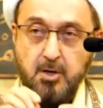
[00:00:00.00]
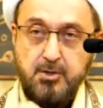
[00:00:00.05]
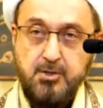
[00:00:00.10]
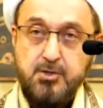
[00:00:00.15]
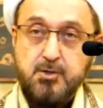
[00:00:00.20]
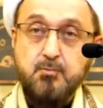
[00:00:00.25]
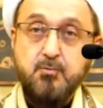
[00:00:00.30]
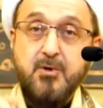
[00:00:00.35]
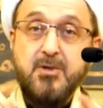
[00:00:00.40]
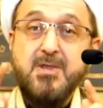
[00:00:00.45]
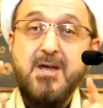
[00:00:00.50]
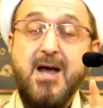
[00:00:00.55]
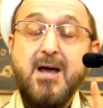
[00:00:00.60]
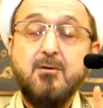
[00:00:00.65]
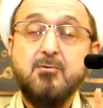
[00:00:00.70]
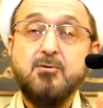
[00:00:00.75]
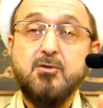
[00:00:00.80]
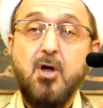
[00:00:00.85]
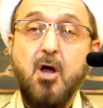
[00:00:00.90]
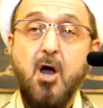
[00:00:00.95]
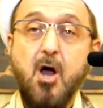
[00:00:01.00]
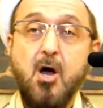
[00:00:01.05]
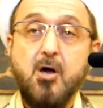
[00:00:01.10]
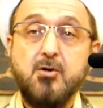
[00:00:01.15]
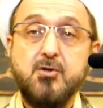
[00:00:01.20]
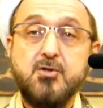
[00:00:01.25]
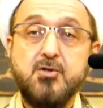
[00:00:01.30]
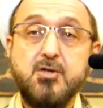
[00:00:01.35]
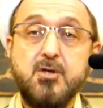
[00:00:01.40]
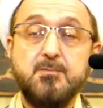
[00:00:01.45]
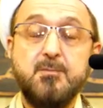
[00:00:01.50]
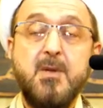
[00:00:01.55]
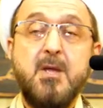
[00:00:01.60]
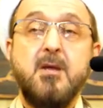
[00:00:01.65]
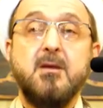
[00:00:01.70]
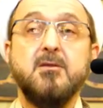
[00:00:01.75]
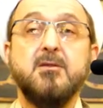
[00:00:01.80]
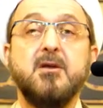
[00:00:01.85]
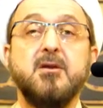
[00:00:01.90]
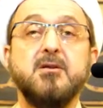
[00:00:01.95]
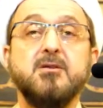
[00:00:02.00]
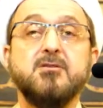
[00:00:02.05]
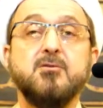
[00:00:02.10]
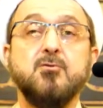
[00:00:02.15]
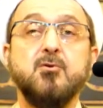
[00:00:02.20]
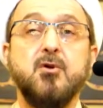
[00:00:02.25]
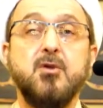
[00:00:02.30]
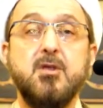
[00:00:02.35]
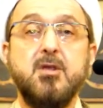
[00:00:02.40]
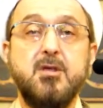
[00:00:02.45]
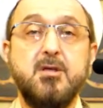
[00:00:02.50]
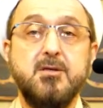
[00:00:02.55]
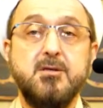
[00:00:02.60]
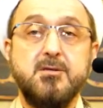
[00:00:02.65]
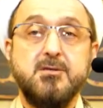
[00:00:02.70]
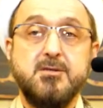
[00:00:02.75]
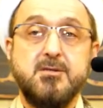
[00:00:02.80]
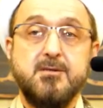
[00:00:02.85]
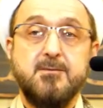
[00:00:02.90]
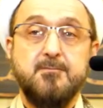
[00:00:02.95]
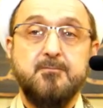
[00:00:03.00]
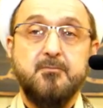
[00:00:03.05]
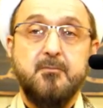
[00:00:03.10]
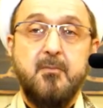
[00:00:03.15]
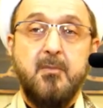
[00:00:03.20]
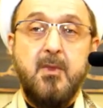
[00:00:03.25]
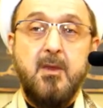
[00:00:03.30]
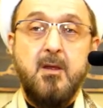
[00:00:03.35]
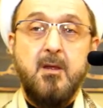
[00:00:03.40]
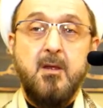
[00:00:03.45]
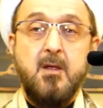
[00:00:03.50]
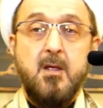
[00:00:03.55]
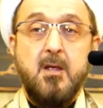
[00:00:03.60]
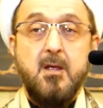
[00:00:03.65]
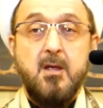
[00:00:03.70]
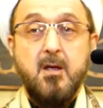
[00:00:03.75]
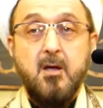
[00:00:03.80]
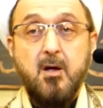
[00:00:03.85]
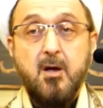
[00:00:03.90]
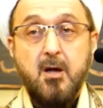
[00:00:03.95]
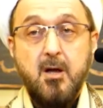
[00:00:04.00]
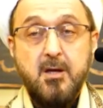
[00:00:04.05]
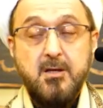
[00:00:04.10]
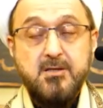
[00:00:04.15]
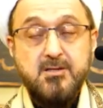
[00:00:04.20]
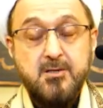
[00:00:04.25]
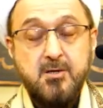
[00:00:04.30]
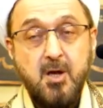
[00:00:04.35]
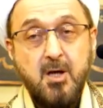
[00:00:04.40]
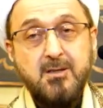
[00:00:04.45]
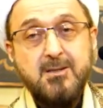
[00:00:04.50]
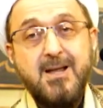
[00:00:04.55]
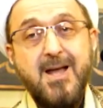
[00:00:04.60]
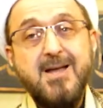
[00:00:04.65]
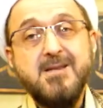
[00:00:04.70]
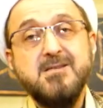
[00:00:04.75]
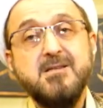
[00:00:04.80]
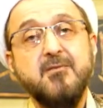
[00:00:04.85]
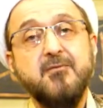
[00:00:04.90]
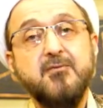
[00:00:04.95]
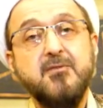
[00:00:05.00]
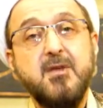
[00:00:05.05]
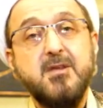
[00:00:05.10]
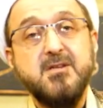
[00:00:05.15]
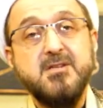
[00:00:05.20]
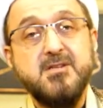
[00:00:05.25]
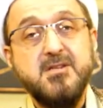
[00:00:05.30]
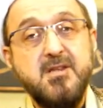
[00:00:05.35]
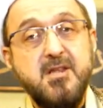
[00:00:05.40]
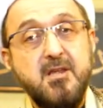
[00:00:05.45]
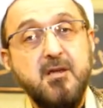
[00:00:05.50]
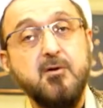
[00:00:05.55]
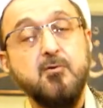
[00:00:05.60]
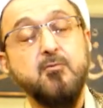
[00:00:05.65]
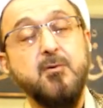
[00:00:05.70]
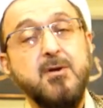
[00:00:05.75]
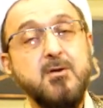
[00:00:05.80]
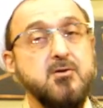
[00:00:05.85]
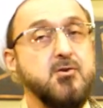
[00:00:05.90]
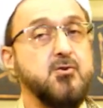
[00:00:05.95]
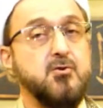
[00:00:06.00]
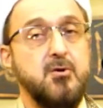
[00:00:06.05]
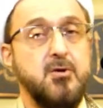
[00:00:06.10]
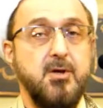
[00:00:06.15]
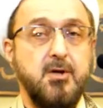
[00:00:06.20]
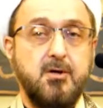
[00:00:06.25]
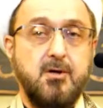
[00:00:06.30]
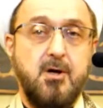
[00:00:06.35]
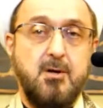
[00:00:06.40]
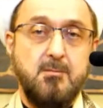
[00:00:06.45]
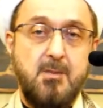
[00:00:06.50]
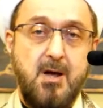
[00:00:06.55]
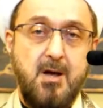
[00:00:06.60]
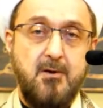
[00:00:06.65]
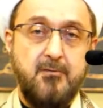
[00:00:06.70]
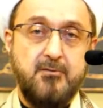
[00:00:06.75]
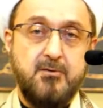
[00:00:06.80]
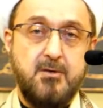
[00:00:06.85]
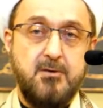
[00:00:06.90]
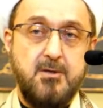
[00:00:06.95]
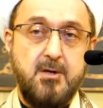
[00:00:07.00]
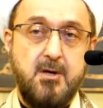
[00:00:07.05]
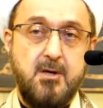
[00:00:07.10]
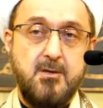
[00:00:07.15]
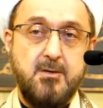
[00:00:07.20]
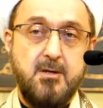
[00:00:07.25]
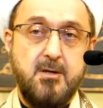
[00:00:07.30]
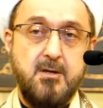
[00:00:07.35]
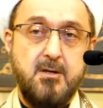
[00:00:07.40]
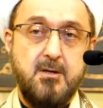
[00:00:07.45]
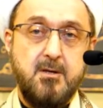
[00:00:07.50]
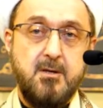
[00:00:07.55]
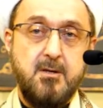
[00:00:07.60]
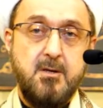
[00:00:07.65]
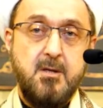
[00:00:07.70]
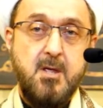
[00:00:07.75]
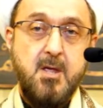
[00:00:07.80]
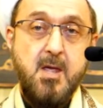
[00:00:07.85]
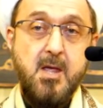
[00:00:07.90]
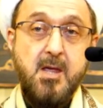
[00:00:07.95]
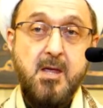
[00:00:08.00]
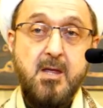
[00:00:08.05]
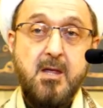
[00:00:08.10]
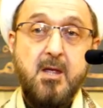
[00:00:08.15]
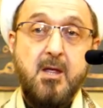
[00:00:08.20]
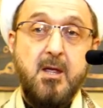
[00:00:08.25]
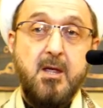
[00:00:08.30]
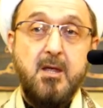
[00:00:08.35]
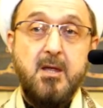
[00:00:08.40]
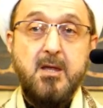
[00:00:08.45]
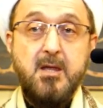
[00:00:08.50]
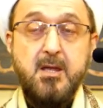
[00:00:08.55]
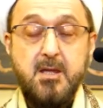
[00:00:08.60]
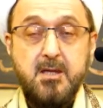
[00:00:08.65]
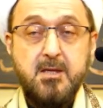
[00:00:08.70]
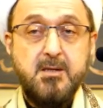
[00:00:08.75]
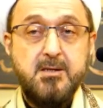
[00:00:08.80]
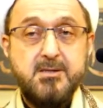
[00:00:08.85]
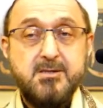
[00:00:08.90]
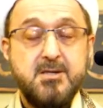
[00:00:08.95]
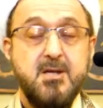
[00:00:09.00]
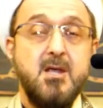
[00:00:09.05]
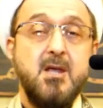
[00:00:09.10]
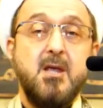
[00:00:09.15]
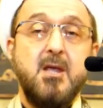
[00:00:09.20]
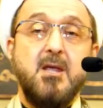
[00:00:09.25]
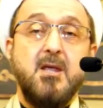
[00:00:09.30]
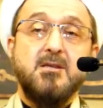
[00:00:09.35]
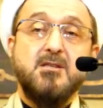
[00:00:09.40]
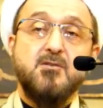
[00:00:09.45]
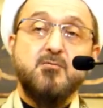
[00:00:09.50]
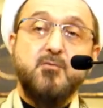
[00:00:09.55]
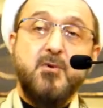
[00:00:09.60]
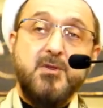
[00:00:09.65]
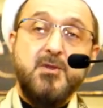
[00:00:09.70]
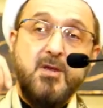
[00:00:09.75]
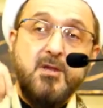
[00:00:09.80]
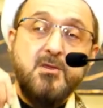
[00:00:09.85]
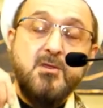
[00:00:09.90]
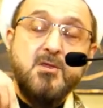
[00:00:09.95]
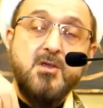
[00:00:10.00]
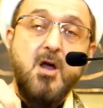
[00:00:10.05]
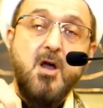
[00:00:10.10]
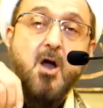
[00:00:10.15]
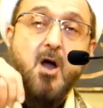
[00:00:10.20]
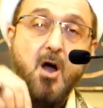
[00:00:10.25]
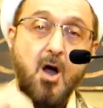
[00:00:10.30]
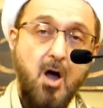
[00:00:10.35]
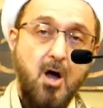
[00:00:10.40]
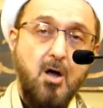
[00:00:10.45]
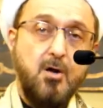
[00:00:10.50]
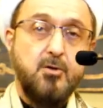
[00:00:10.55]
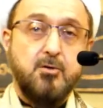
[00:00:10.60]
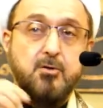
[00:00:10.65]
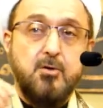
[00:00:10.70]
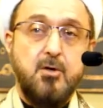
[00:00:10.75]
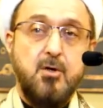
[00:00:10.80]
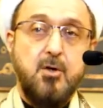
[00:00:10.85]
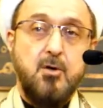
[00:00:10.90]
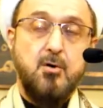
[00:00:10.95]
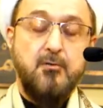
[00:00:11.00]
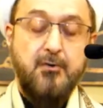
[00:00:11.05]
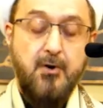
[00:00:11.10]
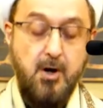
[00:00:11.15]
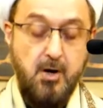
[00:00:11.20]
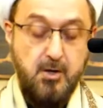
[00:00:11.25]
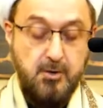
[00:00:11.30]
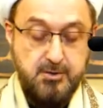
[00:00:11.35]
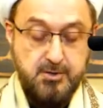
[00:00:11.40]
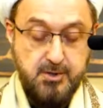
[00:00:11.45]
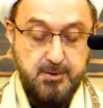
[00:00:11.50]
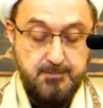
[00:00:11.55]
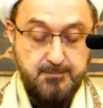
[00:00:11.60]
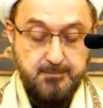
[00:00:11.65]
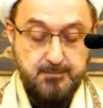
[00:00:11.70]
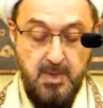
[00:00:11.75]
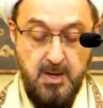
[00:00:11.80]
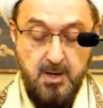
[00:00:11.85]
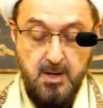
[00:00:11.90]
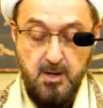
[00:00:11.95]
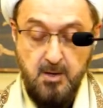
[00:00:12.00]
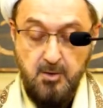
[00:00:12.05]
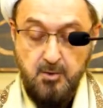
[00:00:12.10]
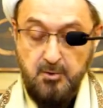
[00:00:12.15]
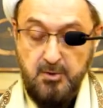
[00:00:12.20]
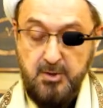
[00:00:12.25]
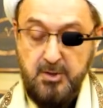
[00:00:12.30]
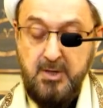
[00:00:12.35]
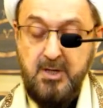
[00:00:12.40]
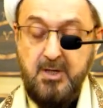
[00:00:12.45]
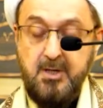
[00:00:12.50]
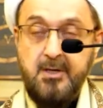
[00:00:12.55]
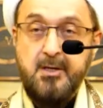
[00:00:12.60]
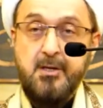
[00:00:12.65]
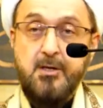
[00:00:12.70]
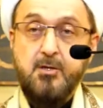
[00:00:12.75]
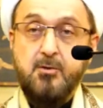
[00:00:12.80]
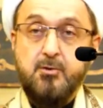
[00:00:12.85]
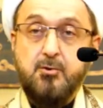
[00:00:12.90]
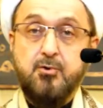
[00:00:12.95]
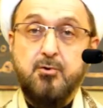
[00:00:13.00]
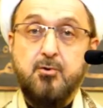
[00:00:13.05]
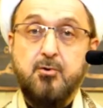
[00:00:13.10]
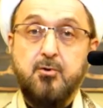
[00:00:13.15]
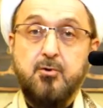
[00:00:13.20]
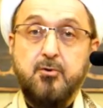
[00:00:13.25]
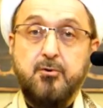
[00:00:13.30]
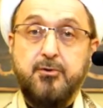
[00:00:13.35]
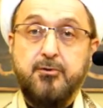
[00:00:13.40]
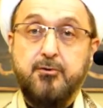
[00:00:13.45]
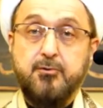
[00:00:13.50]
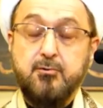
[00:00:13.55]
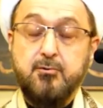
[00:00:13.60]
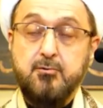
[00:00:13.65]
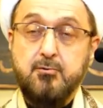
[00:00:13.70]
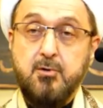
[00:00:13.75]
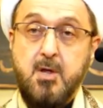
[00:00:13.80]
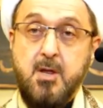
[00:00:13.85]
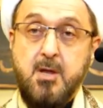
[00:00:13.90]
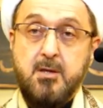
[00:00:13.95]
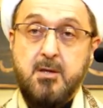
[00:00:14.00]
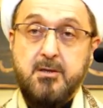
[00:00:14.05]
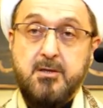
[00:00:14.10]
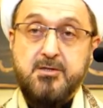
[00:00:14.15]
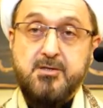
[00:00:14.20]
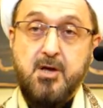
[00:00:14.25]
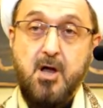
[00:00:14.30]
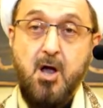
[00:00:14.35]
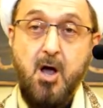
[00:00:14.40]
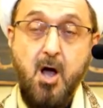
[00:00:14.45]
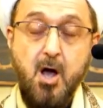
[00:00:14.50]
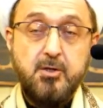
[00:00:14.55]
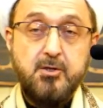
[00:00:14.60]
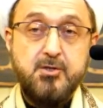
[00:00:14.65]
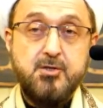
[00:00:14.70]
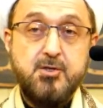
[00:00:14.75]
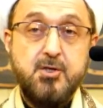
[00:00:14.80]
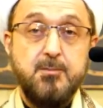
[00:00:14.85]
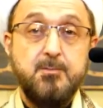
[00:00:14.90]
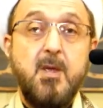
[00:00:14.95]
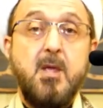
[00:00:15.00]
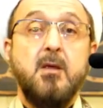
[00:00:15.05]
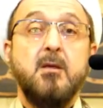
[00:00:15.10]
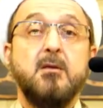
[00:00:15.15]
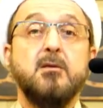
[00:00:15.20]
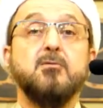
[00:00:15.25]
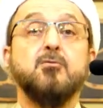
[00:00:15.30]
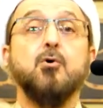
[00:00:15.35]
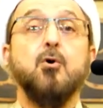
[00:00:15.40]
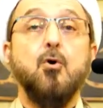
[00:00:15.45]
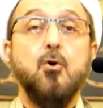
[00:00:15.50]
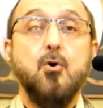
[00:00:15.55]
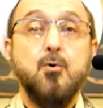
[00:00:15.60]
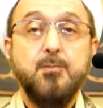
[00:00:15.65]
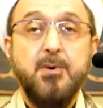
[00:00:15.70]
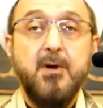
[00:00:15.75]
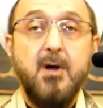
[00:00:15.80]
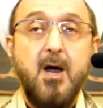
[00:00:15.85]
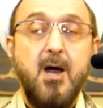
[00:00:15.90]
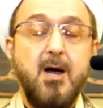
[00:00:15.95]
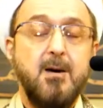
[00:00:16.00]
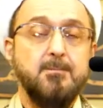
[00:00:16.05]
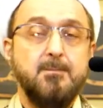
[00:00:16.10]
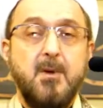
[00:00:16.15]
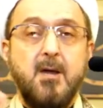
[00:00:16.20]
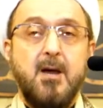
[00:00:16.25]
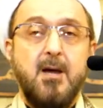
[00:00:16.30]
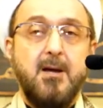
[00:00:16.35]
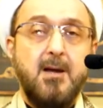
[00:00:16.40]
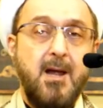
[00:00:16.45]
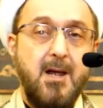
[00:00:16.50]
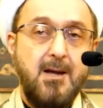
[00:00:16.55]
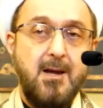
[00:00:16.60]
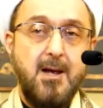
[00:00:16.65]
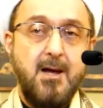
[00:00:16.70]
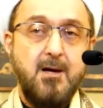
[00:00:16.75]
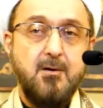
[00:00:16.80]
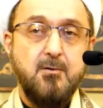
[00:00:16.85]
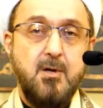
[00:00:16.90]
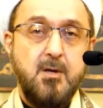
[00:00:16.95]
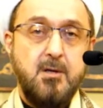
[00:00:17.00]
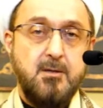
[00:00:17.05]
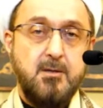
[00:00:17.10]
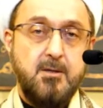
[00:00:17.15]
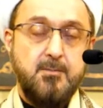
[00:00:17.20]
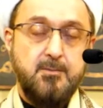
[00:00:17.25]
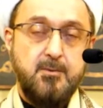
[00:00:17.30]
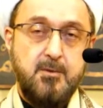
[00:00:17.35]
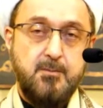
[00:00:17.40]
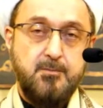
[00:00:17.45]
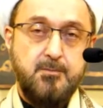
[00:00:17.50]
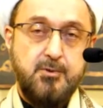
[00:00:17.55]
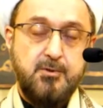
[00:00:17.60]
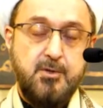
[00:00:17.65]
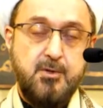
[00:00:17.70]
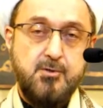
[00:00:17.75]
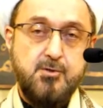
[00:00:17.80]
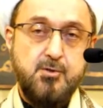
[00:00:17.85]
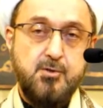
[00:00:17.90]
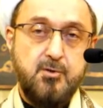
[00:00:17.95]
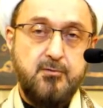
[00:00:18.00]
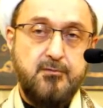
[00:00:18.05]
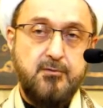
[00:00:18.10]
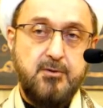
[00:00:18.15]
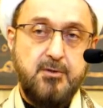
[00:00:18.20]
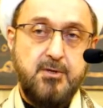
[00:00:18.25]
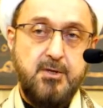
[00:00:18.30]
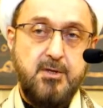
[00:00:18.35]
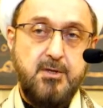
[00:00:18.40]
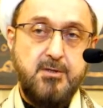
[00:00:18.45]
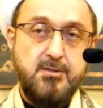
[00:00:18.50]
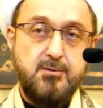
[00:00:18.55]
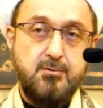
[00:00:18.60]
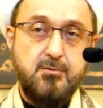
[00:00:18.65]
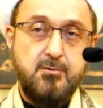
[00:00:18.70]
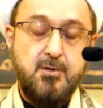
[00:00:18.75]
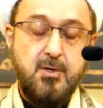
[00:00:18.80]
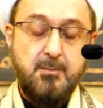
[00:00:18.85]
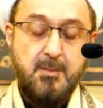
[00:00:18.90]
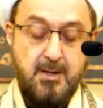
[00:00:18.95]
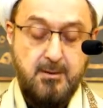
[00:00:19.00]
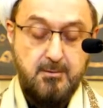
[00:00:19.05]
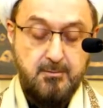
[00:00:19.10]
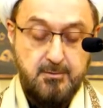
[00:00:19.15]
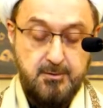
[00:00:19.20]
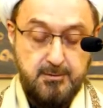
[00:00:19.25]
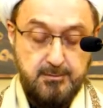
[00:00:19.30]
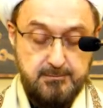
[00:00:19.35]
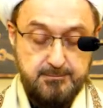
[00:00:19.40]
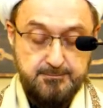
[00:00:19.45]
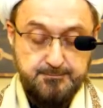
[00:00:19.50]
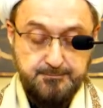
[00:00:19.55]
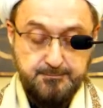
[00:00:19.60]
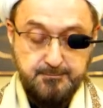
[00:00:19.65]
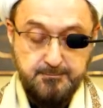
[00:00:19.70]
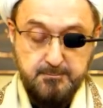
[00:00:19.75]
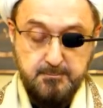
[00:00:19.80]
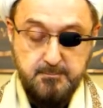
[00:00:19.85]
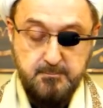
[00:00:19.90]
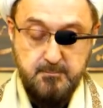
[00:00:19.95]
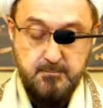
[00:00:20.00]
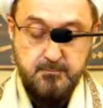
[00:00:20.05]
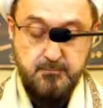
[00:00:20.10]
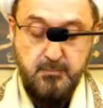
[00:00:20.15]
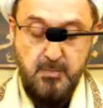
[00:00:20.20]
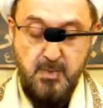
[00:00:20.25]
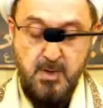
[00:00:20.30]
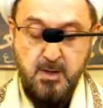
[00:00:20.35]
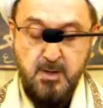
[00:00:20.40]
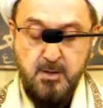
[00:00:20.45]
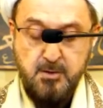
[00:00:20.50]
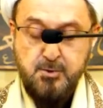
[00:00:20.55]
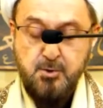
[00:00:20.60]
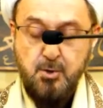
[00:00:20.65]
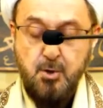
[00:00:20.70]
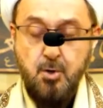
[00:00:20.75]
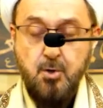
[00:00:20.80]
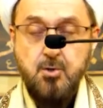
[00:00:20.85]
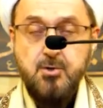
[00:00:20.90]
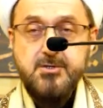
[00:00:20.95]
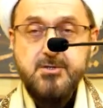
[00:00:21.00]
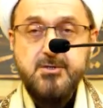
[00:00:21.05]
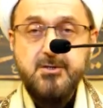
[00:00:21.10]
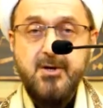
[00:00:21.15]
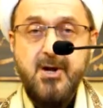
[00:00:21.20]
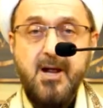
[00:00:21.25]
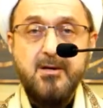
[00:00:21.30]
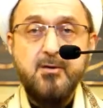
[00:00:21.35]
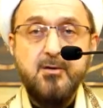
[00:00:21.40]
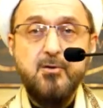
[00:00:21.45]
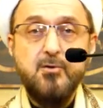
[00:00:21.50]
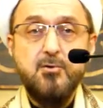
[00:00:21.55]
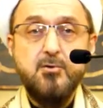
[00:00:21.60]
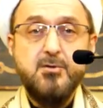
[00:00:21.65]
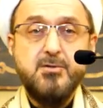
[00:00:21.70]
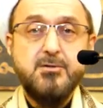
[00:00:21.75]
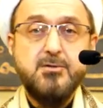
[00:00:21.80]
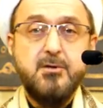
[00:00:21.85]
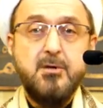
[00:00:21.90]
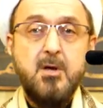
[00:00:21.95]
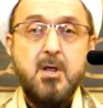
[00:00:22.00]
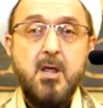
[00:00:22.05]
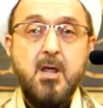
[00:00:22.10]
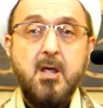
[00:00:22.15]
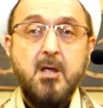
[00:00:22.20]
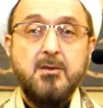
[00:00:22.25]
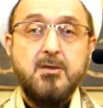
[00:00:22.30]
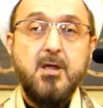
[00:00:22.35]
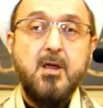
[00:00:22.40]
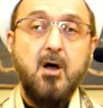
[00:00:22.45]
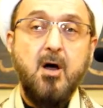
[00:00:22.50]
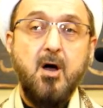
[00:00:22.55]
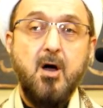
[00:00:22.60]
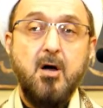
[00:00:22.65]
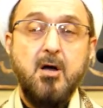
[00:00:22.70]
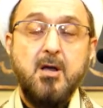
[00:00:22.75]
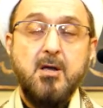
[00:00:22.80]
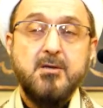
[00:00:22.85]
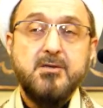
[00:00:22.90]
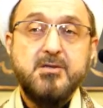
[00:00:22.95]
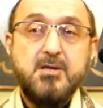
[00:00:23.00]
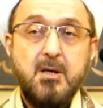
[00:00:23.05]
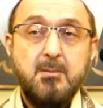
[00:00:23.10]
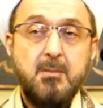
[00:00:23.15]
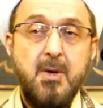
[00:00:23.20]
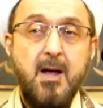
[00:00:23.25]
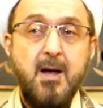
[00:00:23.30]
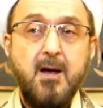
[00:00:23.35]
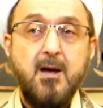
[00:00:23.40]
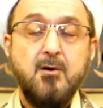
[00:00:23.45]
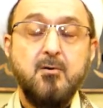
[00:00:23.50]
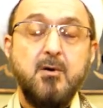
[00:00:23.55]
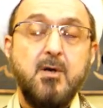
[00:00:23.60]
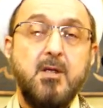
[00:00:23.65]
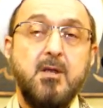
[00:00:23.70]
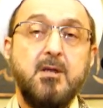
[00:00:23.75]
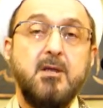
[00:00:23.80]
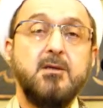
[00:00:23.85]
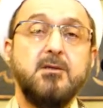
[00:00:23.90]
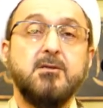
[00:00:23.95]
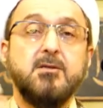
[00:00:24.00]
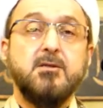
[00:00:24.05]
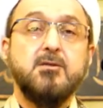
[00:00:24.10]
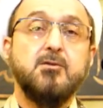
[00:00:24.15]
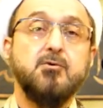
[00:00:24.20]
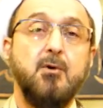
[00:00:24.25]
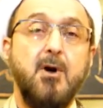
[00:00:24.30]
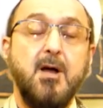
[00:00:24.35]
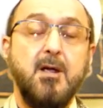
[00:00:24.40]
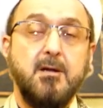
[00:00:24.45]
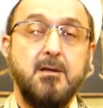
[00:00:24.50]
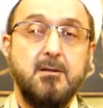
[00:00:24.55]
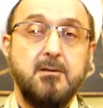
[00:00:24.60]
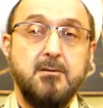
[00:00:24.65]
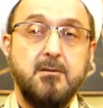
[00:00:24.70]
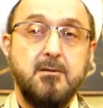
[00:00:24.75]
Without hardship, there is no ease. It's not as if they sequentially come after the other. Ease is within the heart of hardship. You really need to go through this hardship to open up and allow the potential for the ease to come out. So usr and yusr, they are somehow intertwined.